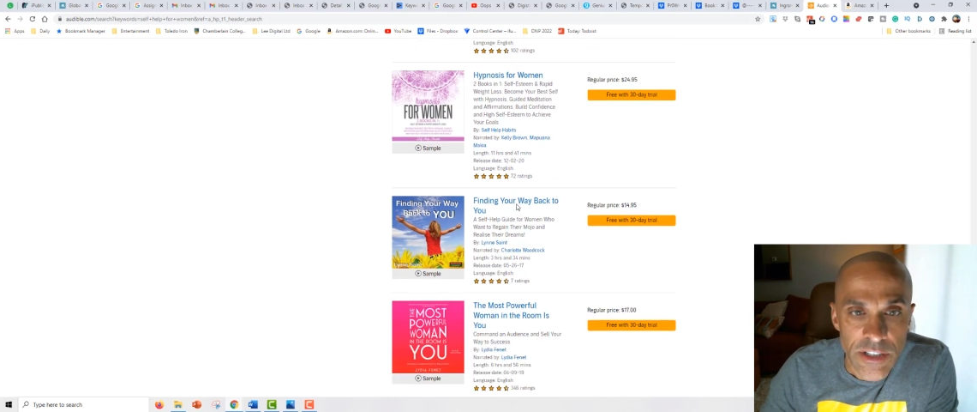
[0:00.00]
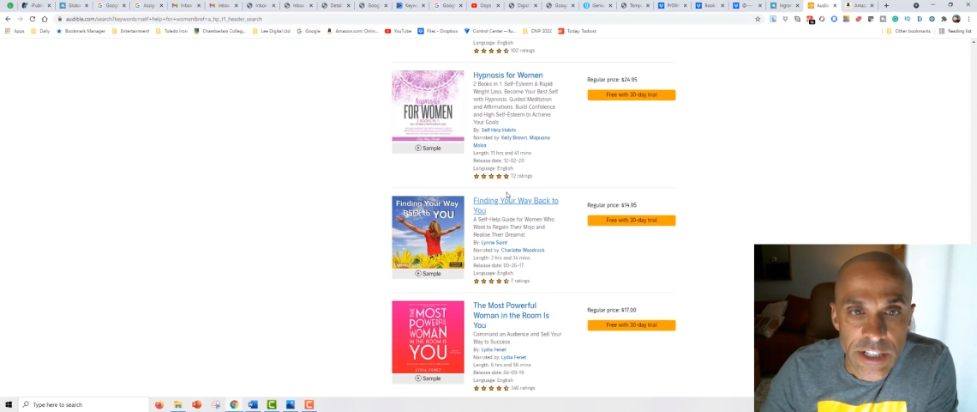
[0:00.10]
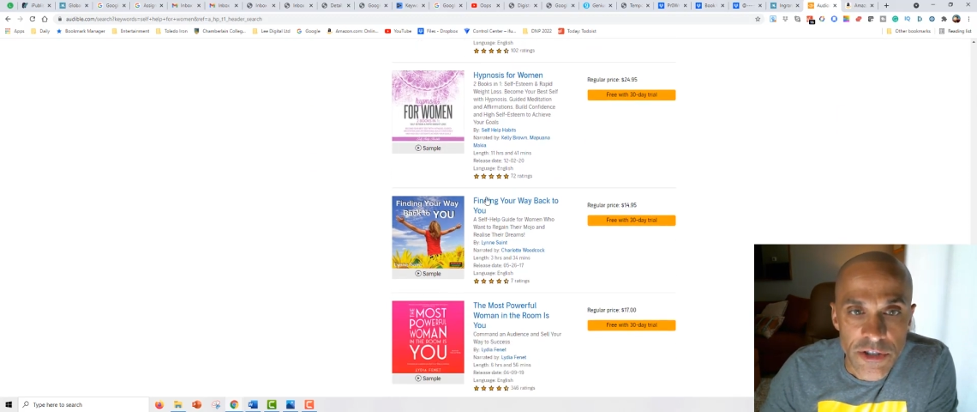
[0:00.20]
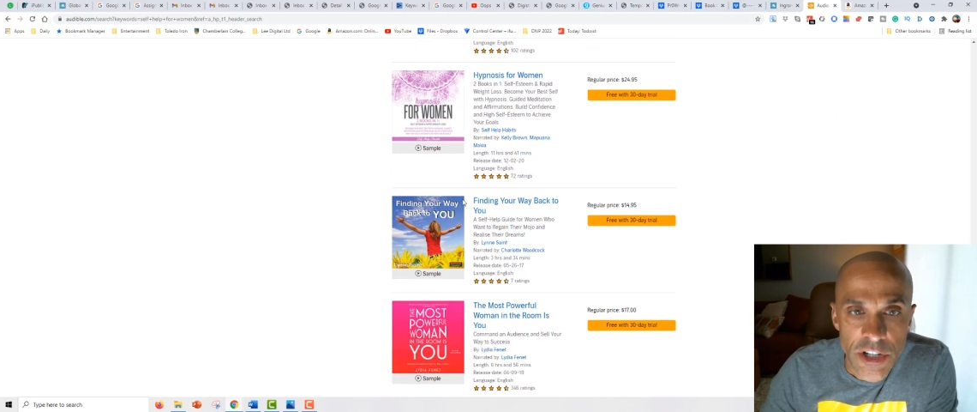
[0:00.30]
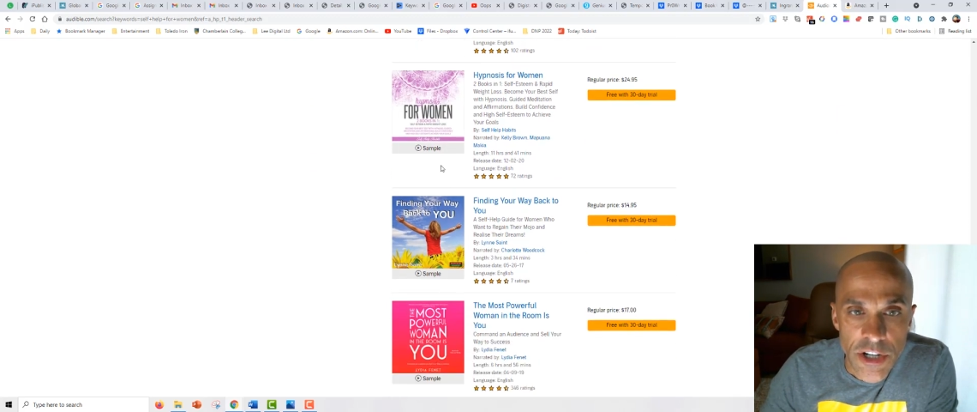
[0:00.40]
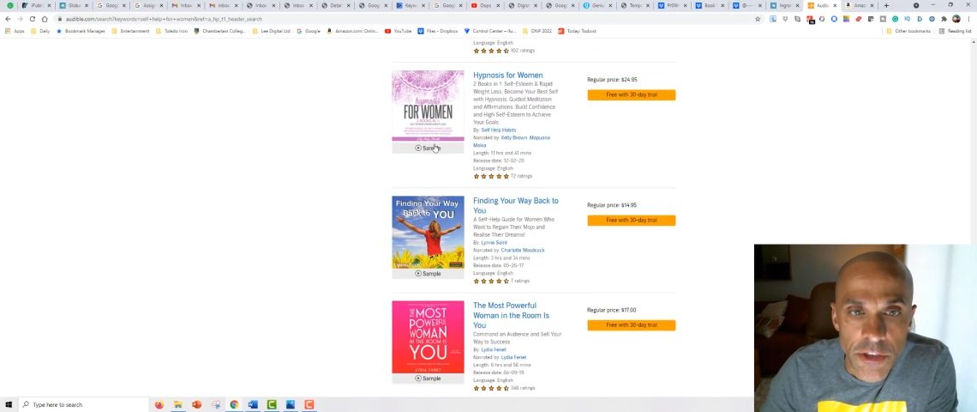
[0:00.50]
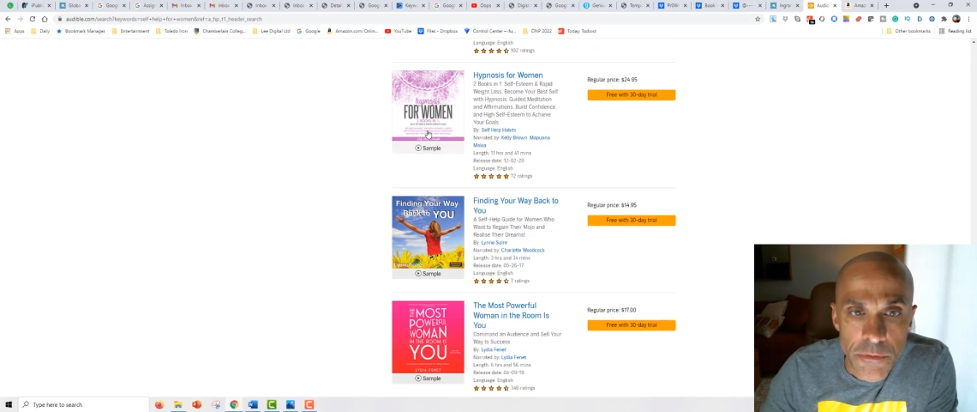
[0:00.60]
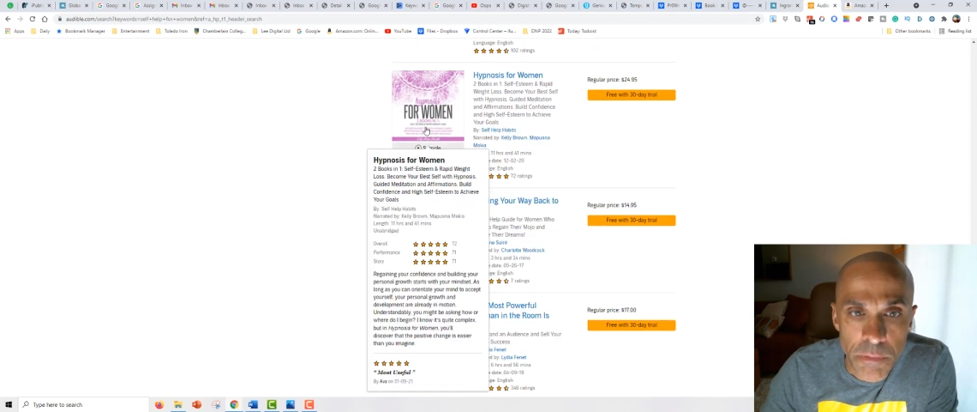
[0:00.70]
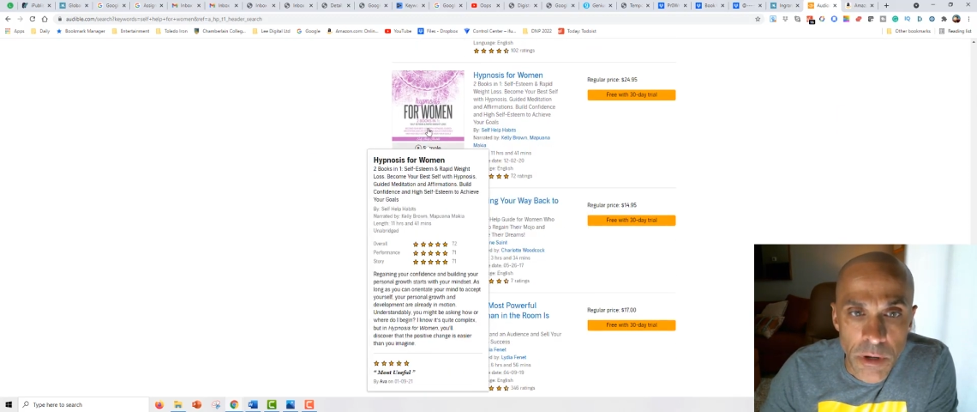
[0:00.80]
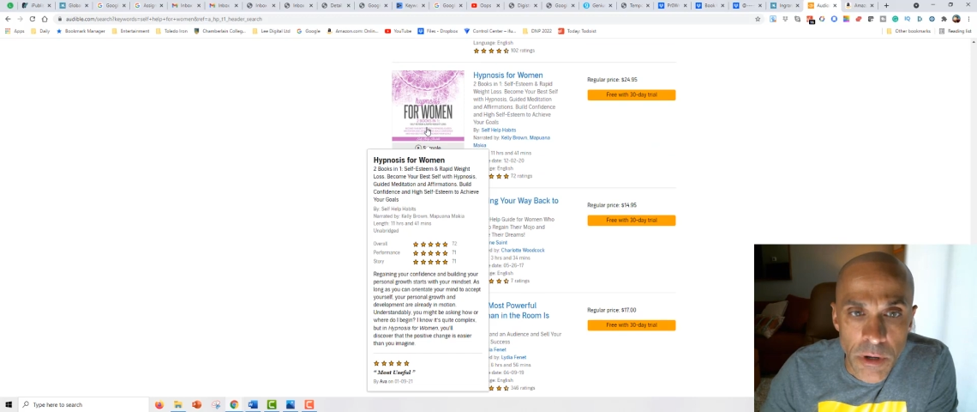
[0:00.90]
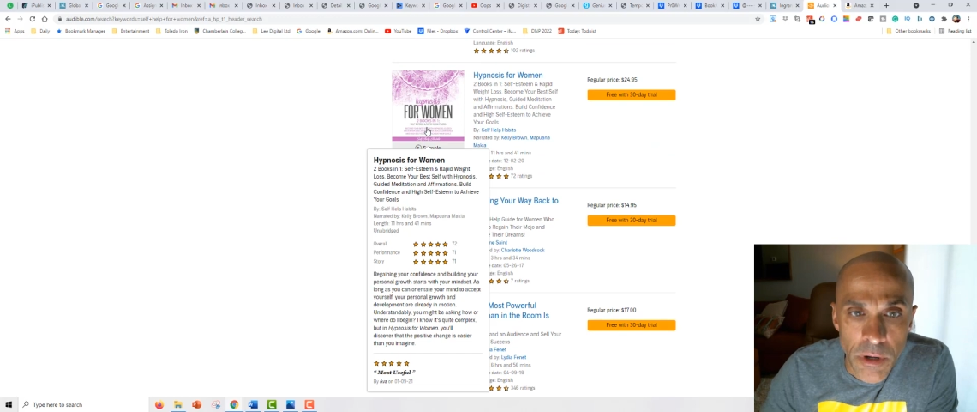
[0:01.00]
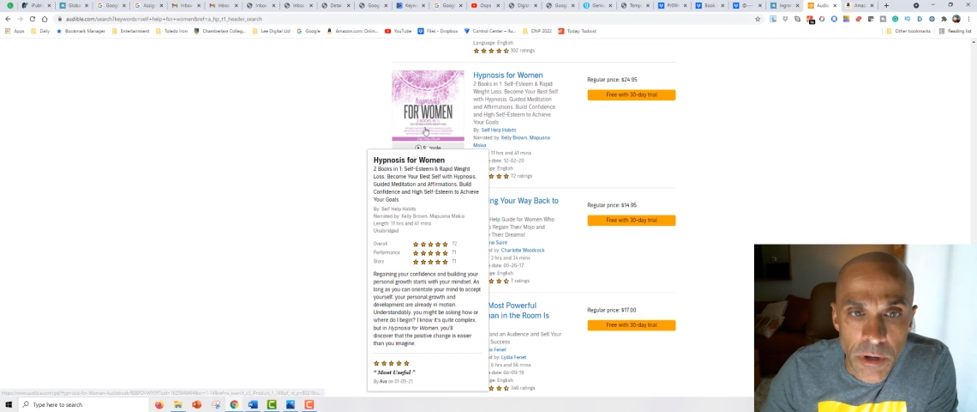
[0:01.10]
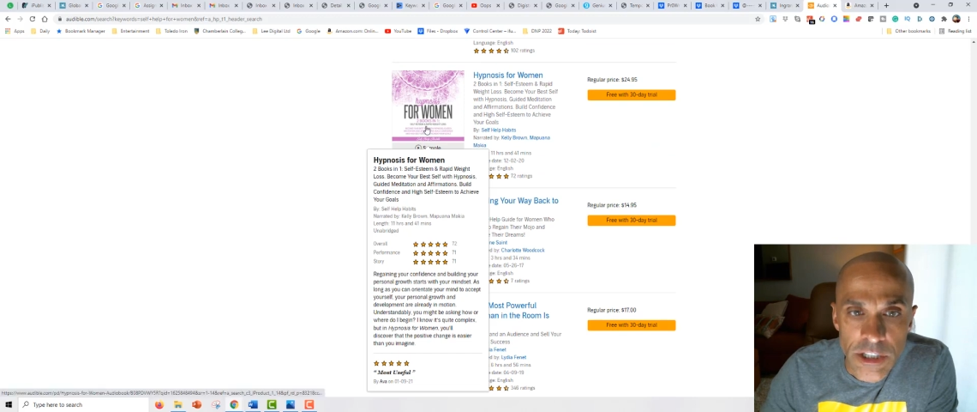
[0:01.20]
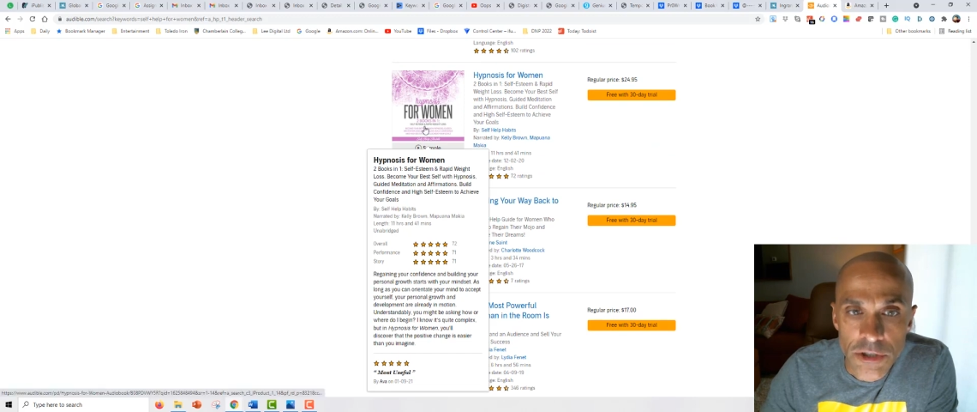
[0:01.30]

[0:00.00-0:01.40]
Here's another bundle here,